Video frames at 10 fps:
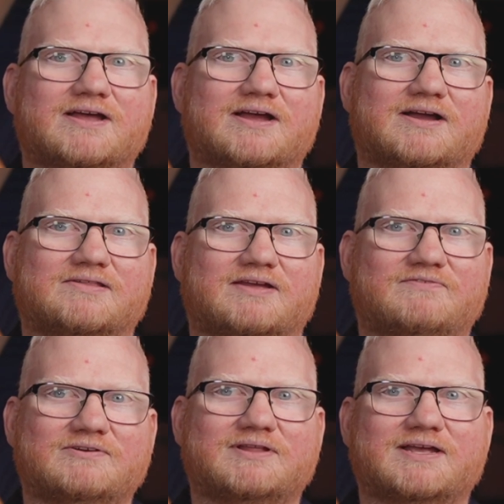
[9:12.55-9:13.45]
Because I
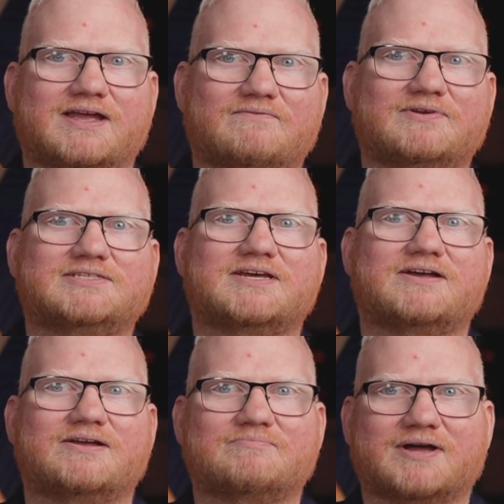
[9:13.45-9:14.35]
feel like every
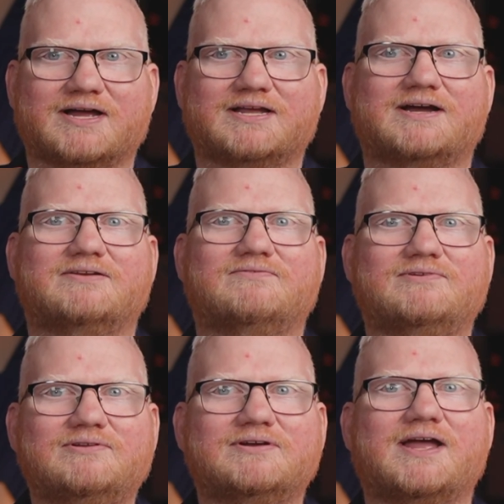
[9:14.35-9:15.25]
time I kind of
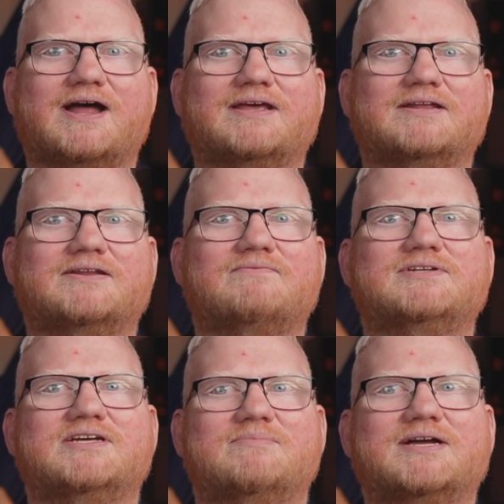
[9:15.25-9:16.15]
look at it and every
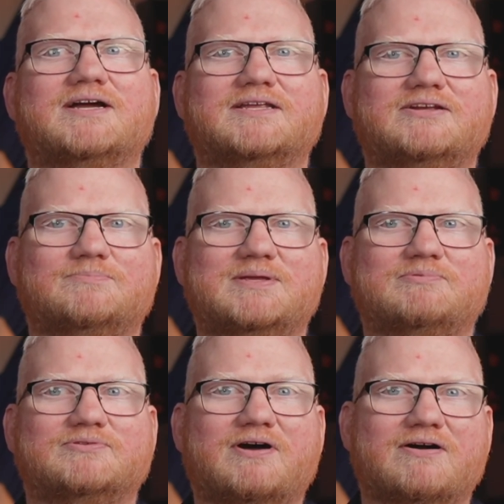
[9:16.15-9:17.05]
time I kind of hear
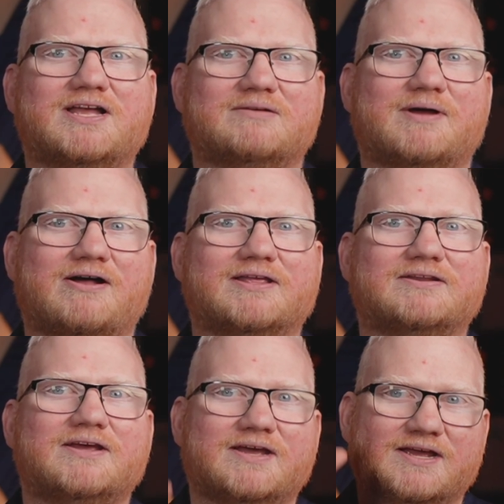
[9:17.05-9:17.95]
people talking about it,
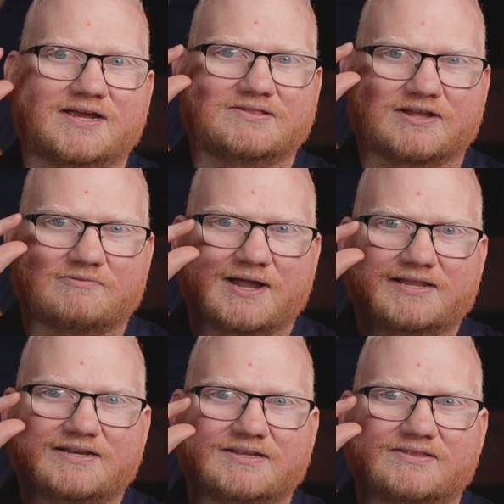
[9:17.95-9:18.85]
it's like
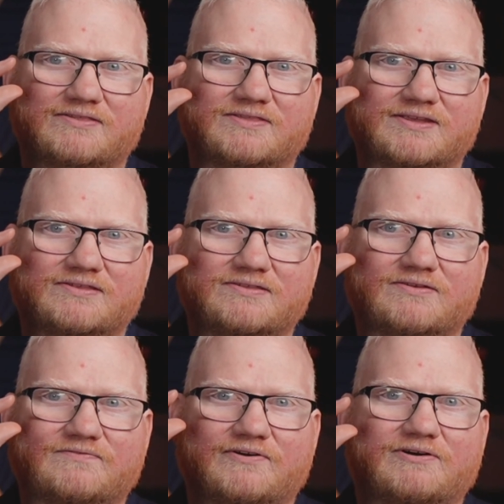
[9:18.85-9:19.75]
Wayland is this
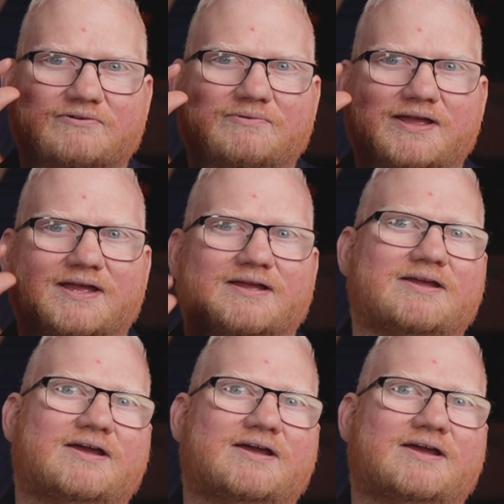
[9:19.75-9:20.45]
far away.